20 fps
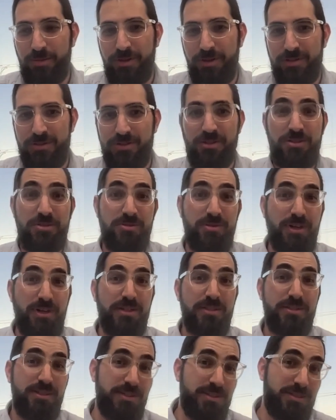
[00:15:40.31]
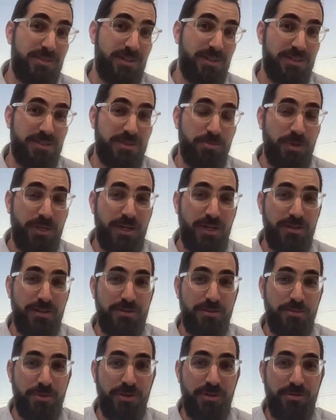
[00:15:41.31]
It's also not as easy as it's made out
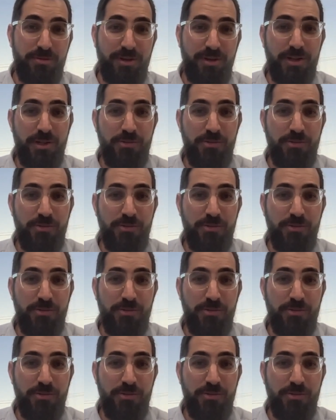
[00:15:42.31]
to be, right?